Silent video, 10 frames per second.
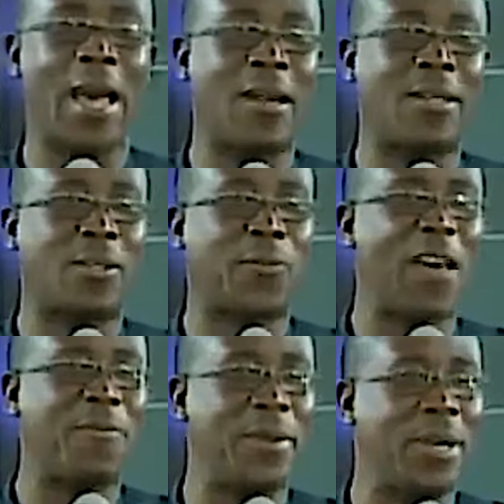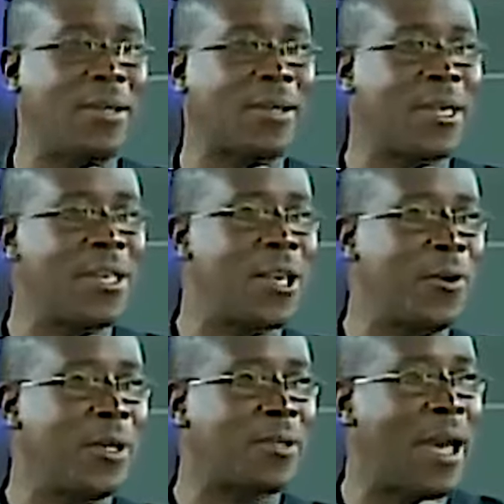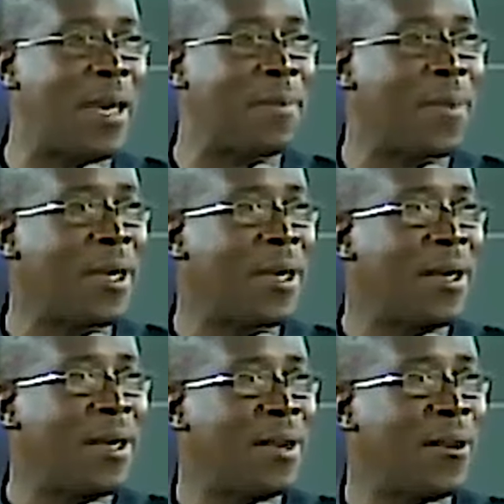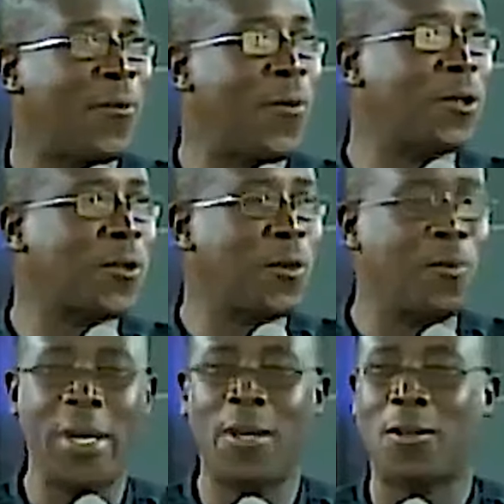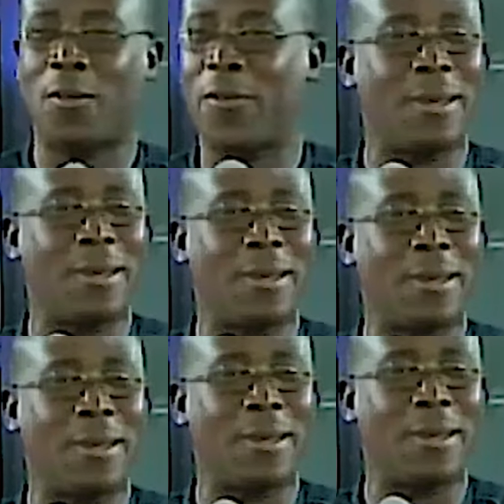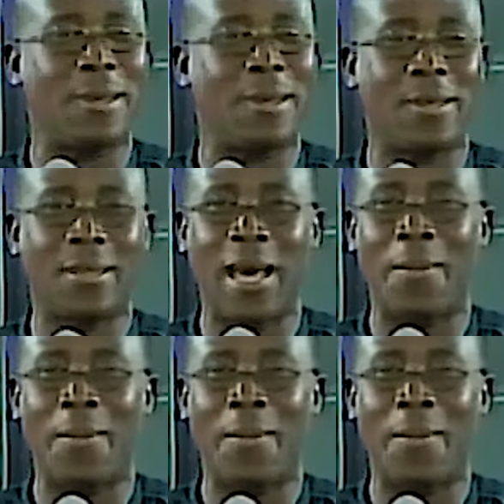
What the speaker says: adds 5 minutes injury time. The first minute of the 5 minutes, nothing